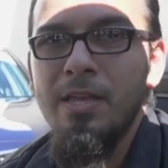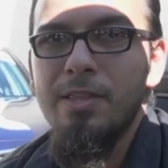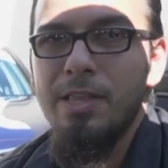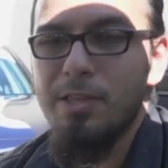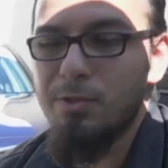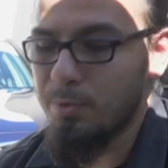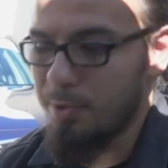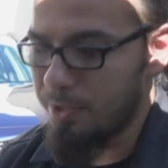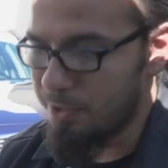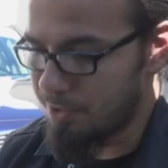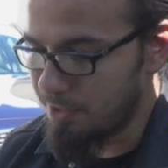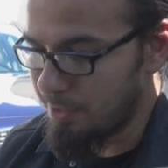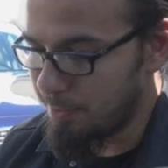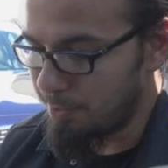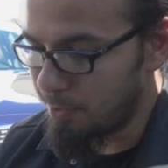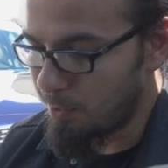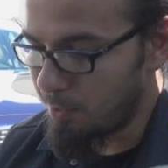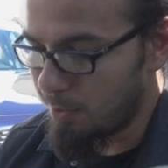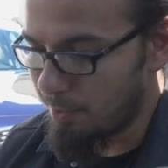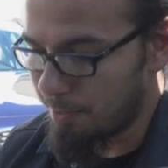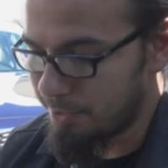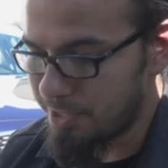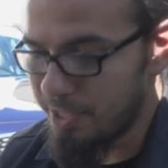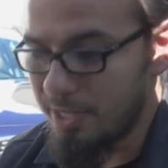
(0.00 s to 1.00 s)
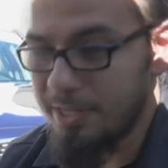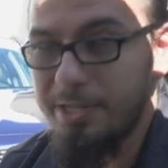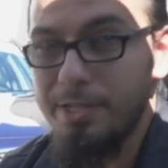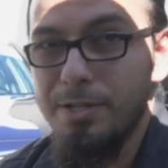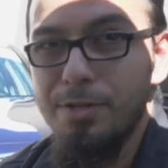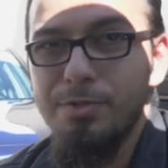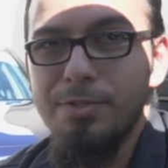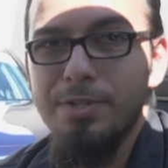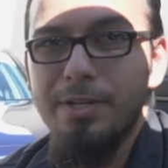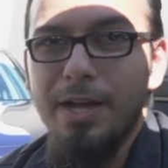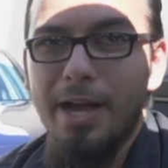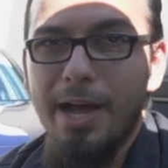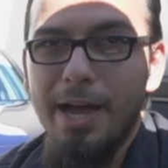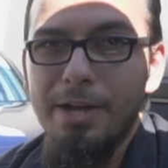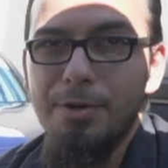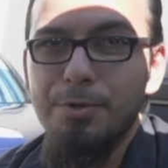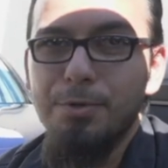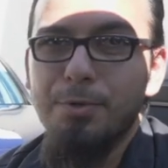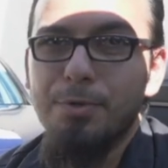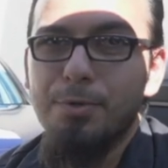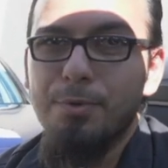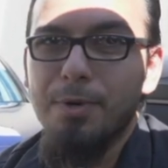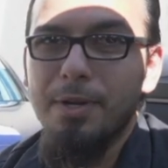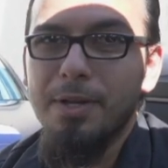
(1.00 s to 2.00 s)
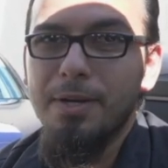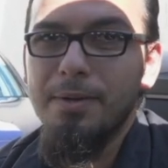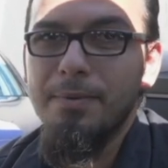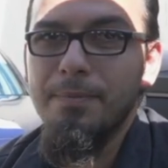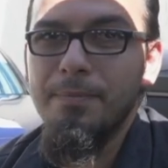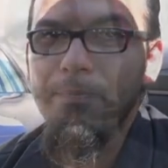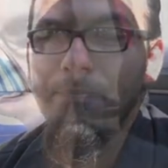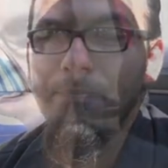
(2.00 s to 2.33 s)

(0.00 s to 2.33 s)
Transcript: That's why you simply want to protect it using Hydro Thread.